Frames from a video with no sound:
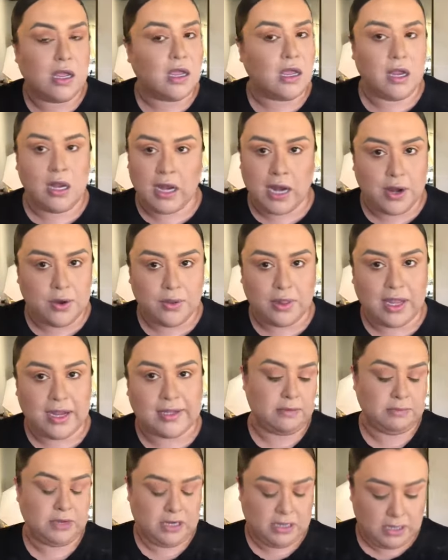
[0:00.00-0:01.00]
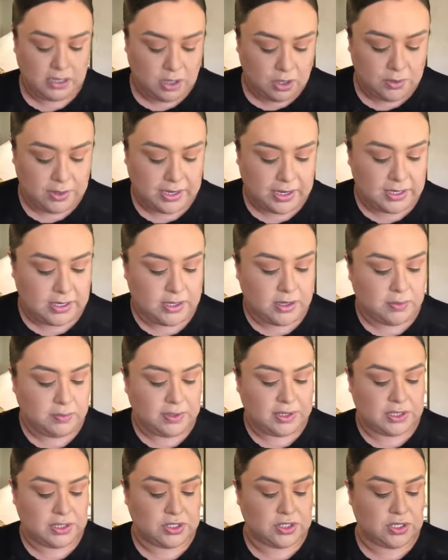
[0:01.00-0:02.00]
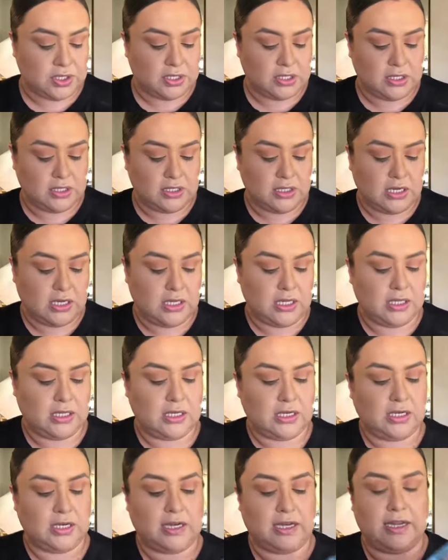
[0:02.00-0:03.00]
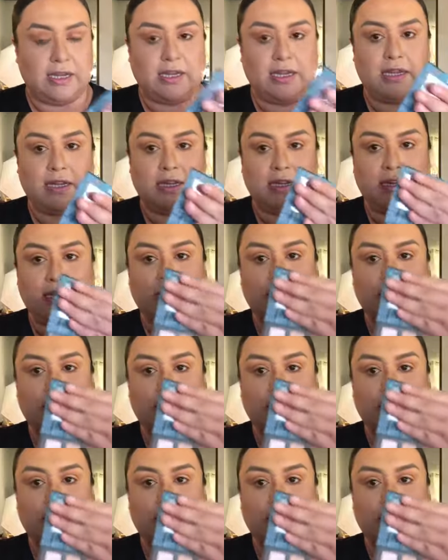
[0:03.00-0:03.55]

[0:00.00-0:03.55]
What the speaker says: And I don't like. I'm gonna go in there with the darker color in